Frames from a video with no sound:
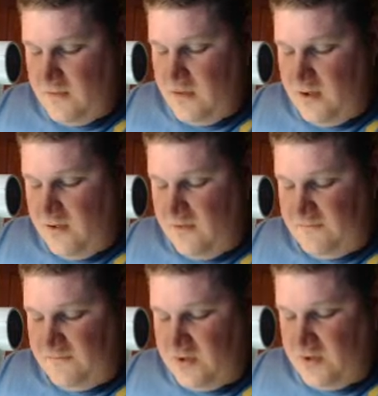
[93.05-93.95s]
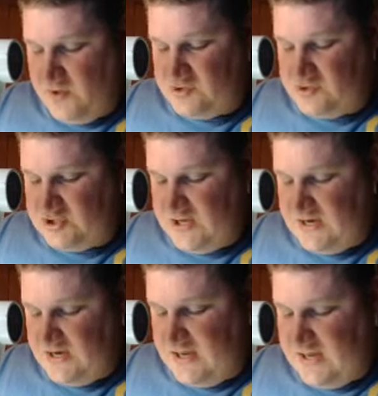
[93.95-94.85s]
of
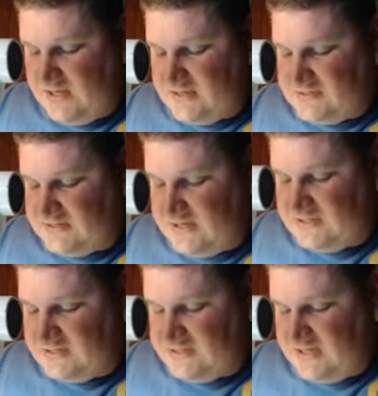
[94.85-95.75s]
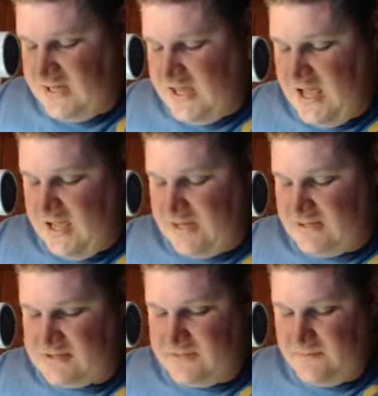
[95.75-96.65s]
cosine x e to the
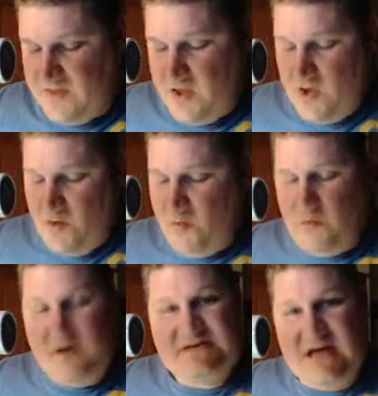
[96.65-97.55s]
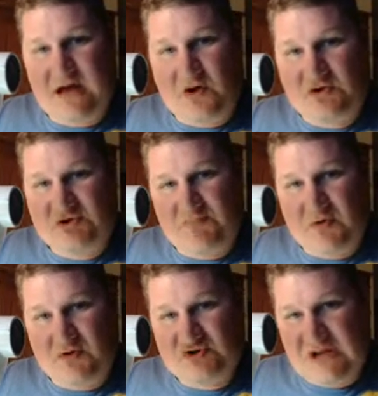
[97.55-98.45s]
x. Well, what is that all
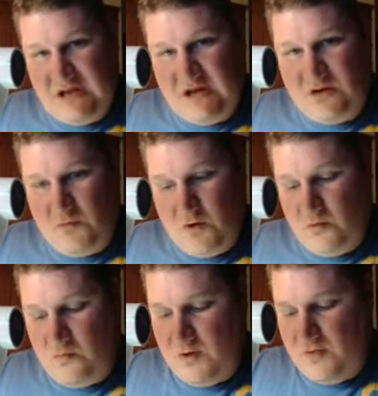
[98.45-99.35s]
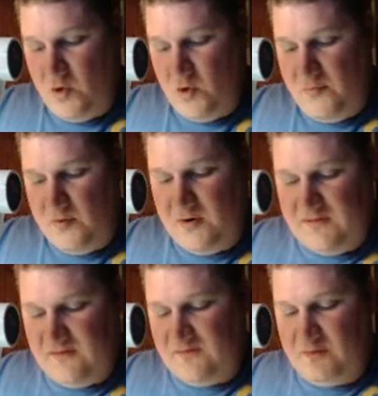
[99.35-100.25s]
supposed to equal? Well, the whole point
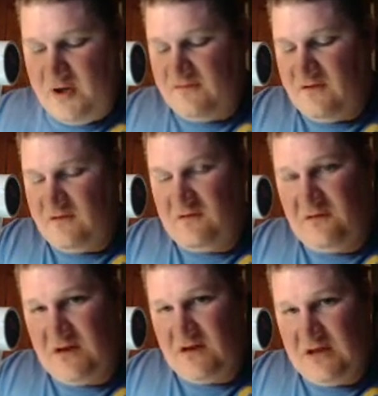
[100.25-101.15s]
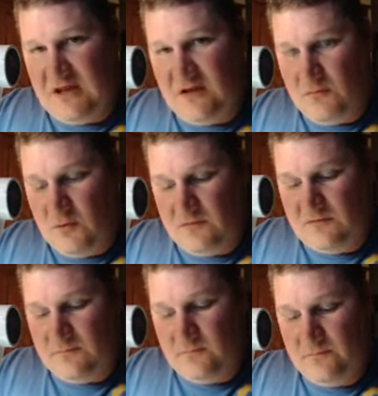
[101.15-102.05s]
of this process is that it
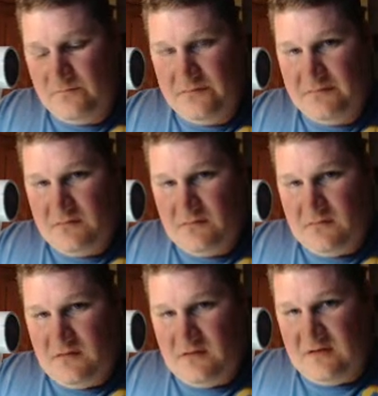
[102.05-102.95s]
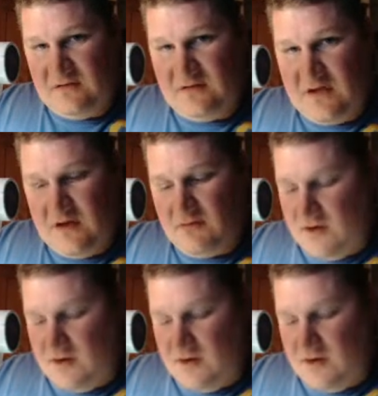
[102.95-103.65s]
equals this guy right